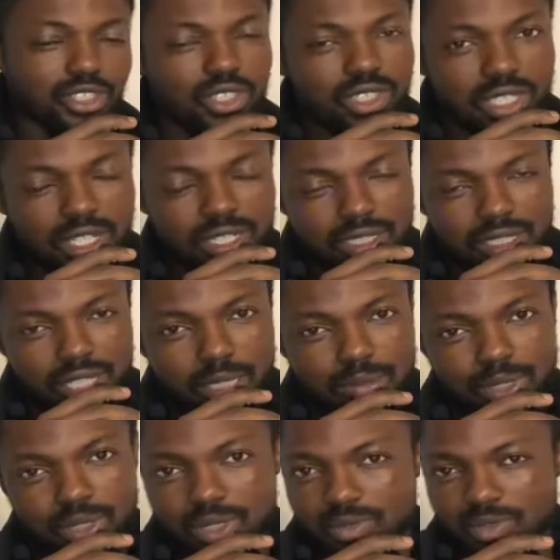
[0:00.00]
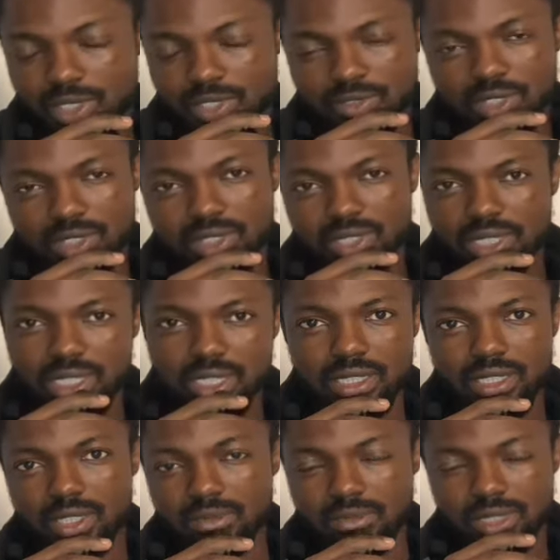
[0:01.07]
Just like the caption of this video
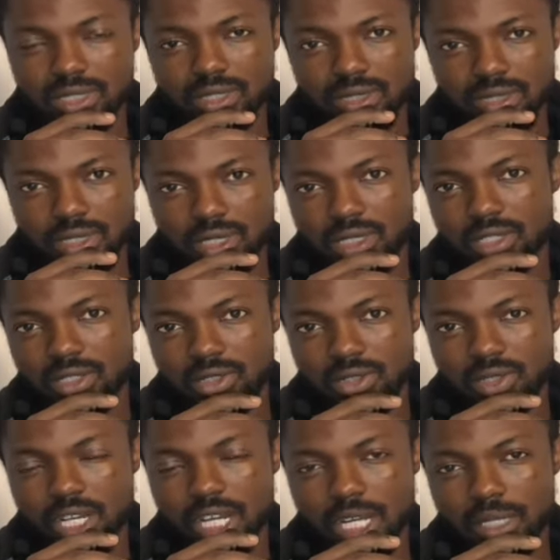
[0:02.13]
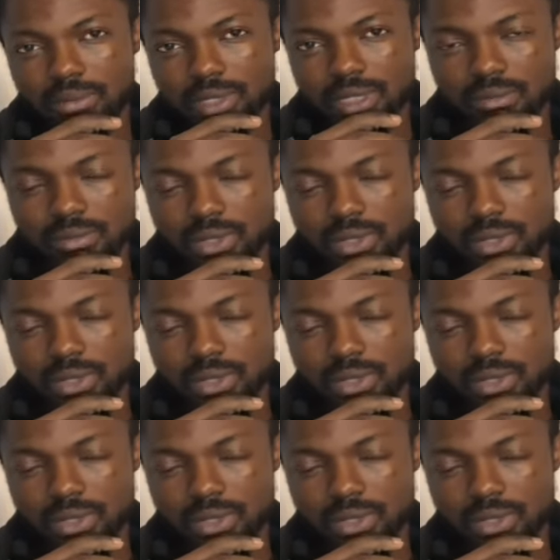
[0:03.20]
says, I'll be telling you apps,